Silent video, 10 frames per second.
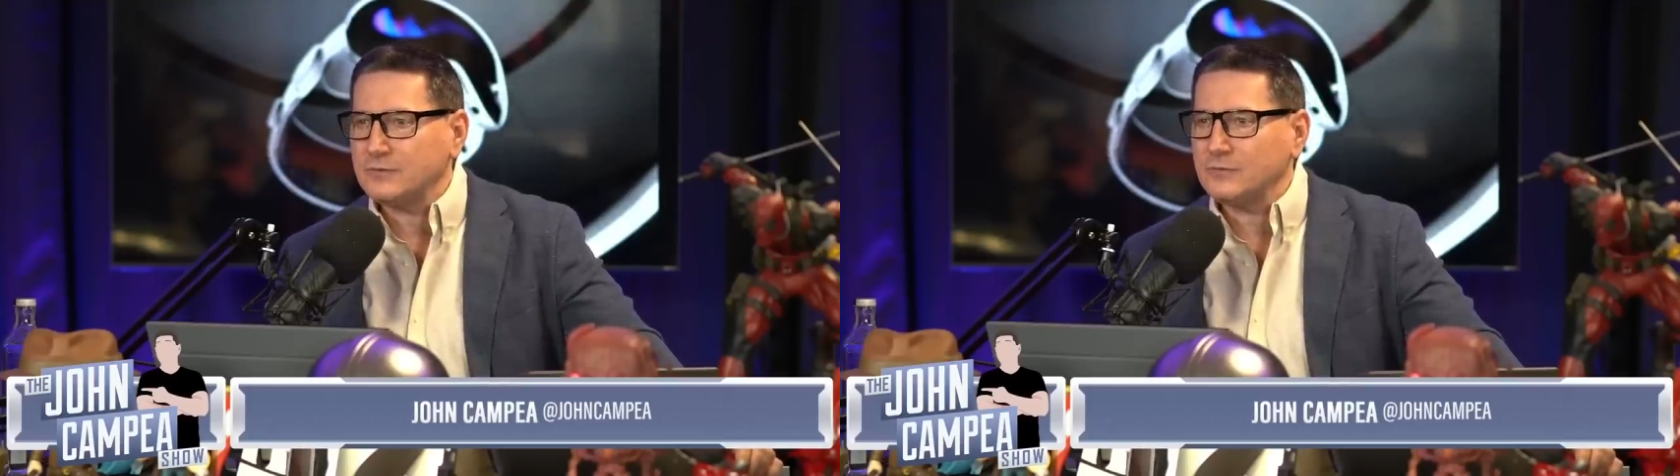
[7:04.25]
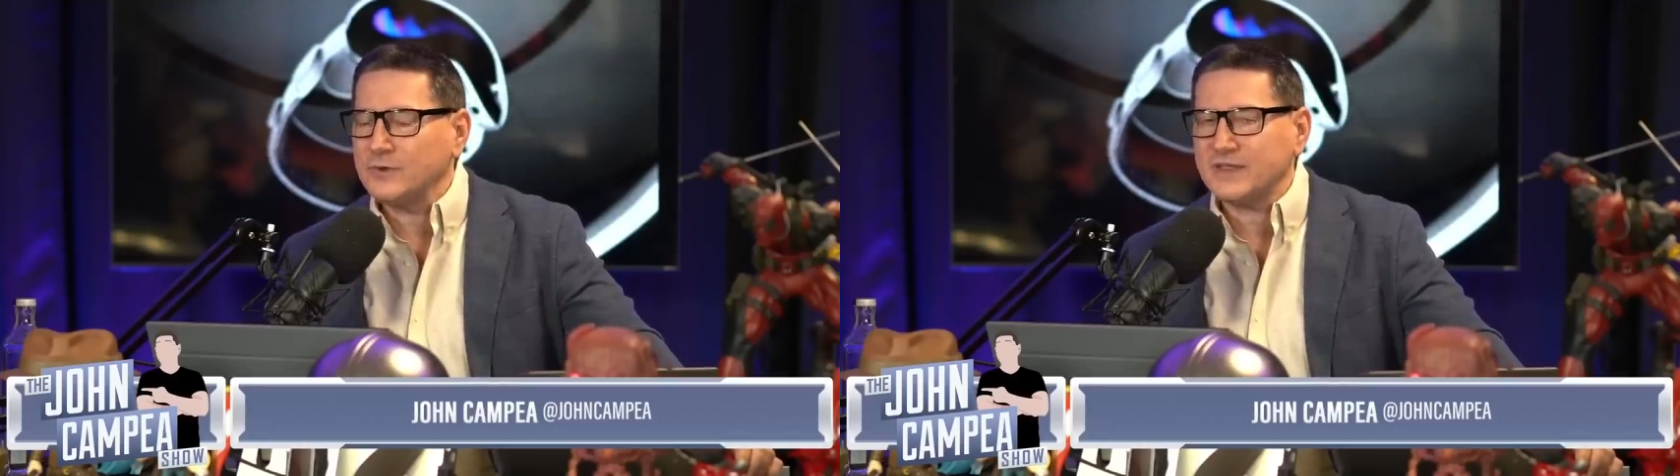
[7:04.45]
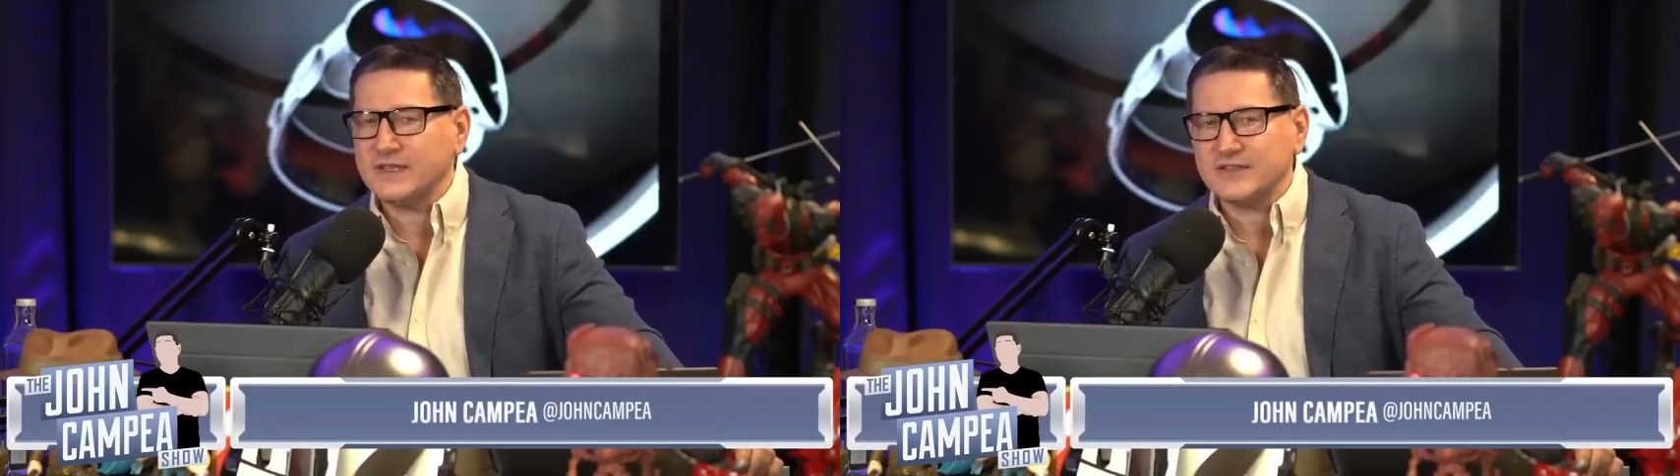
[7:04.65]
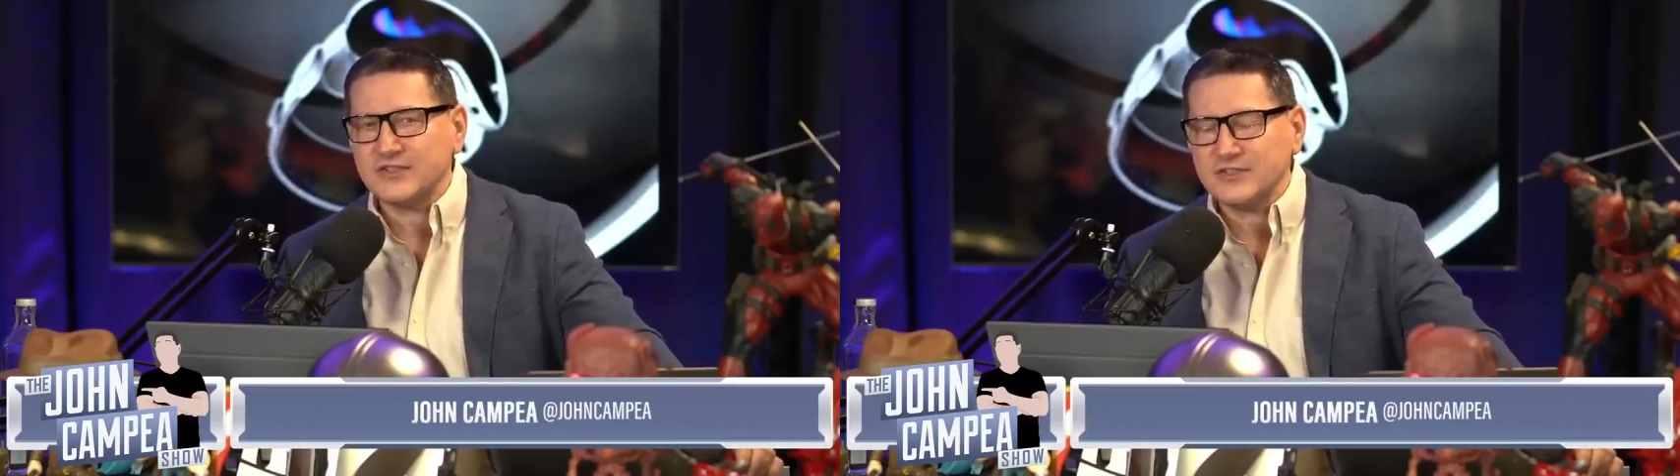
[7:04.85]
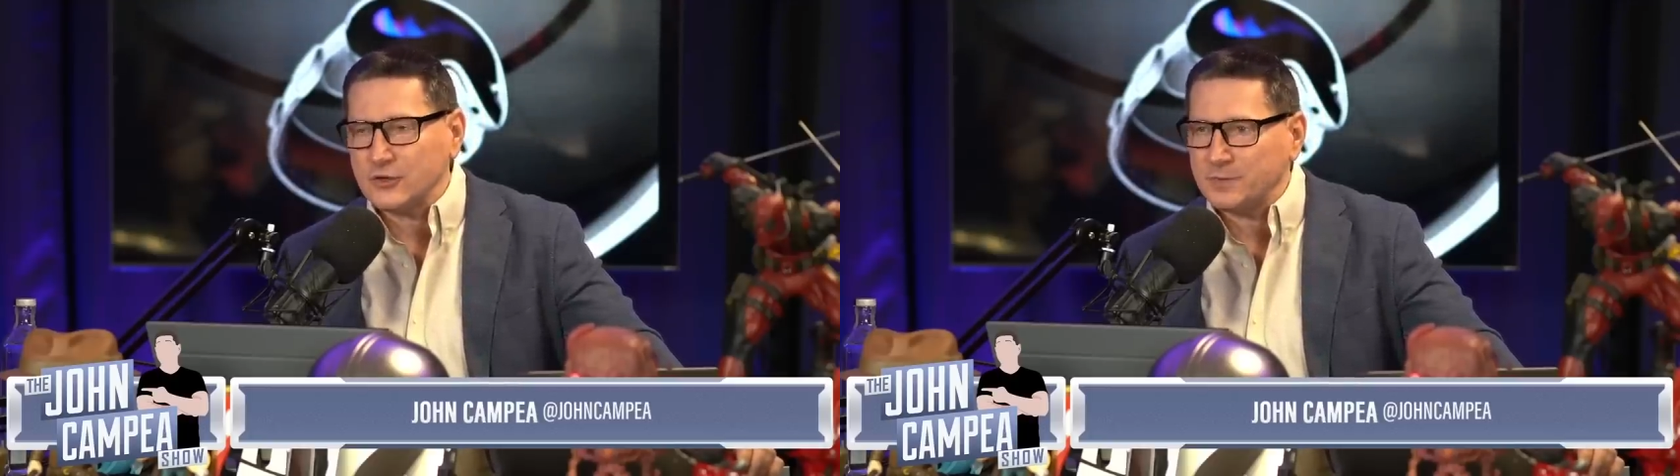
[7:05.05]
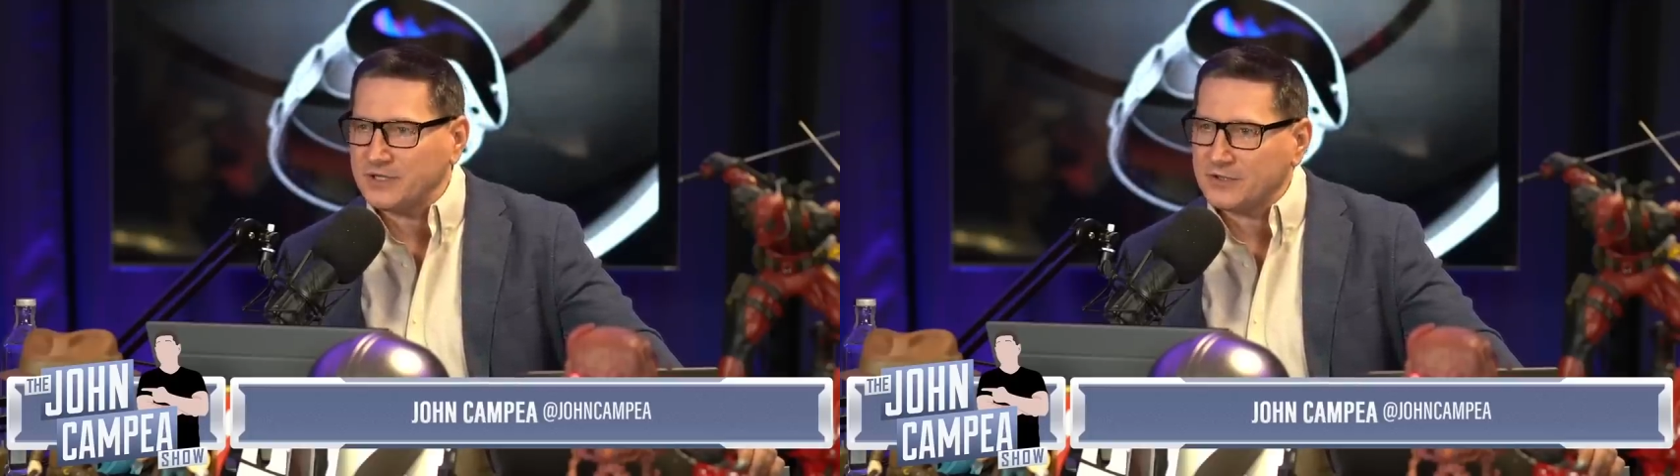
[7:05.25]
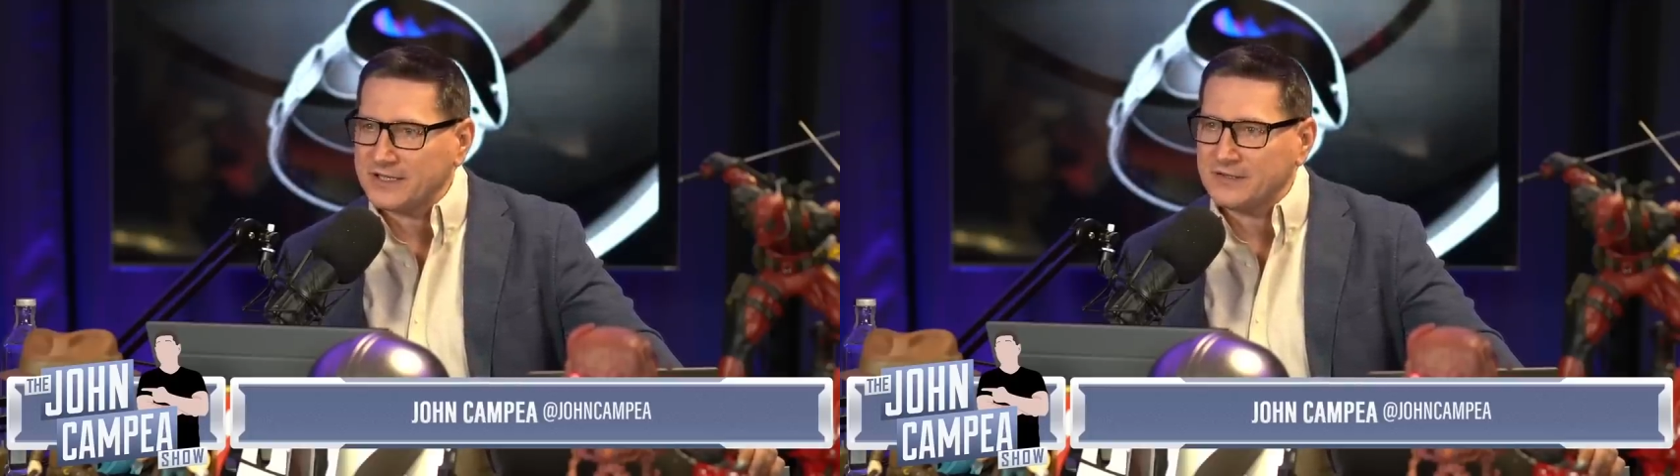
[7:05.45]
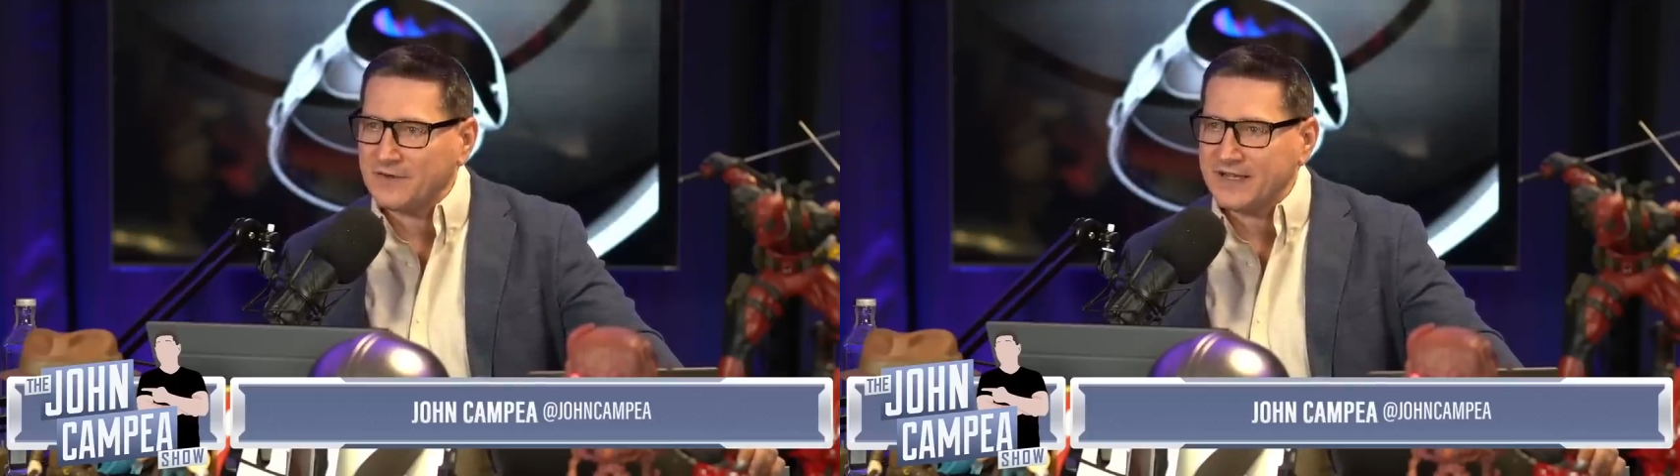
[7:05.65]
with this stupid
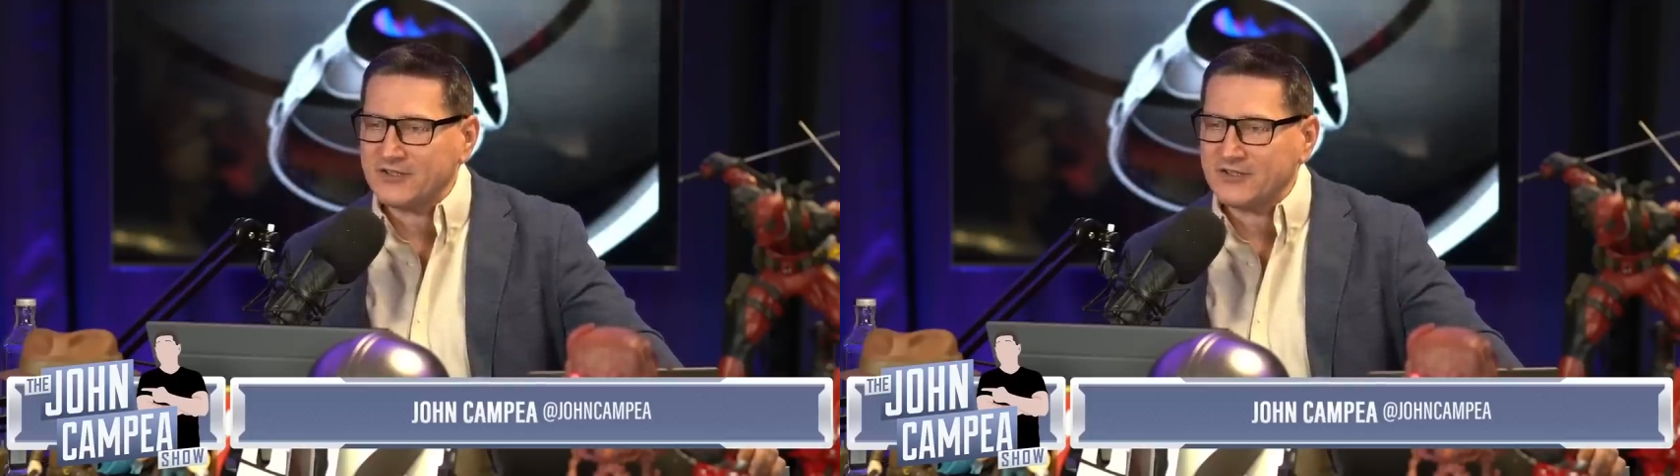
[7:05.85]
looking device